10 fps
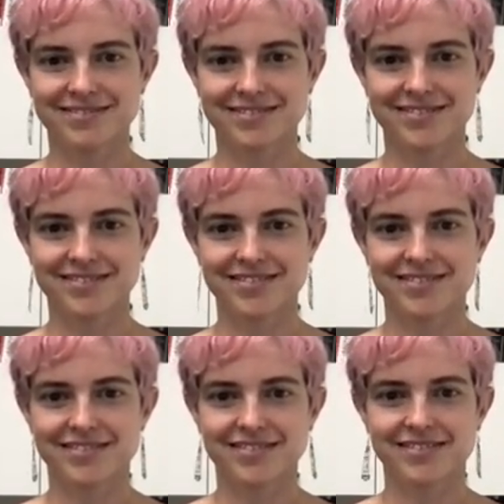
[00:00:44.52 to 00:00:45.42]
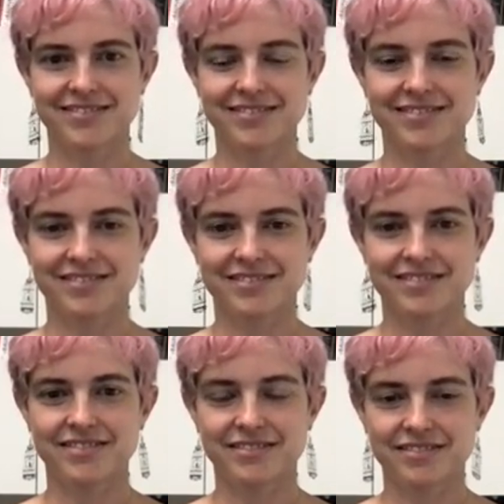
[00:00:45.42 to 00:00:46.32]

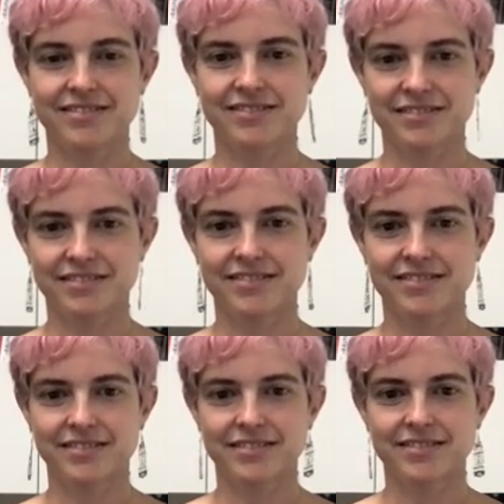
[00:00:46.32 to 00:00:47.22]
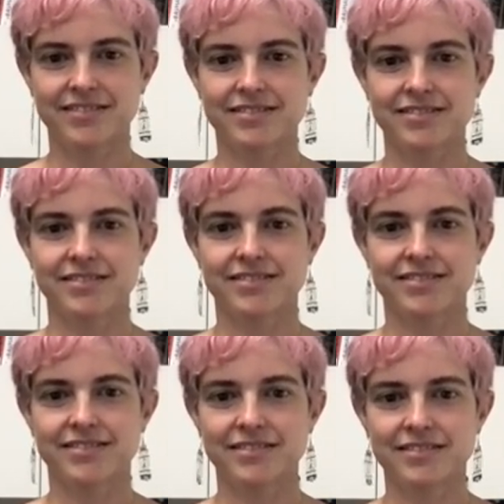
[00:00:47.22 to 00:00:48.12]

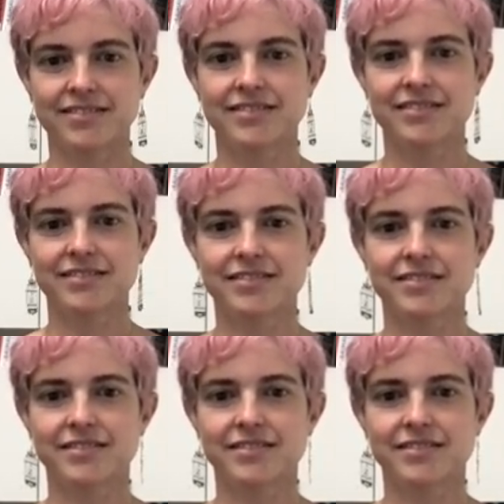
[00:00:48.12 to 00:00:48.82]
This person isn't speaking.